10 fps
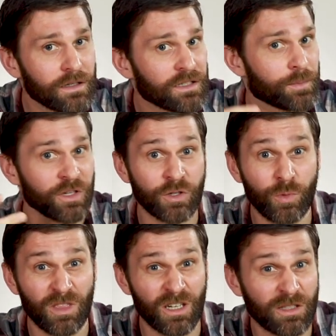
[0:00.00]
especially
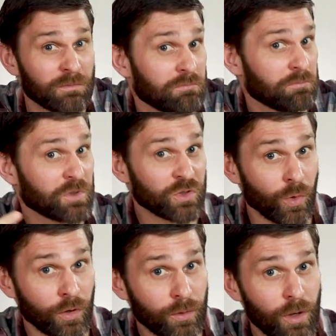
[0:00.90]
when there's
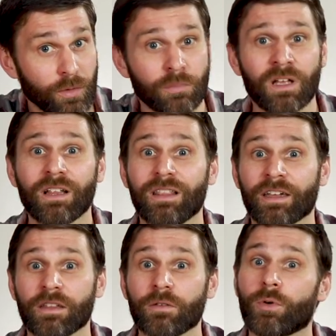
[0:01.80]
sore throat,
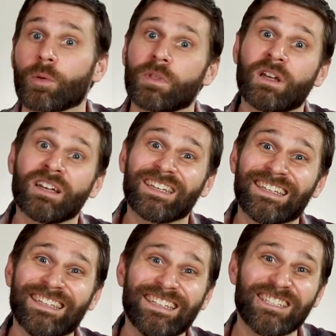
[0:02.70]
like in the formula
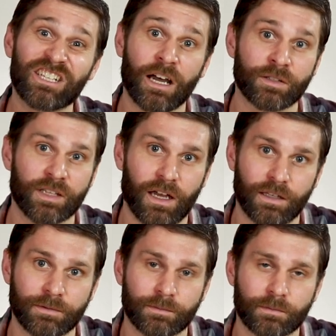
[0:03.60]
Yin Qiao
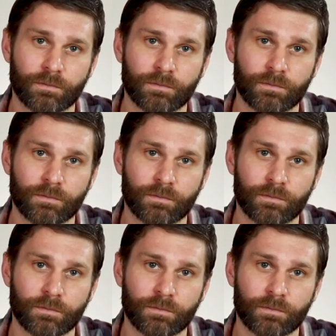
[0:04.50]
San.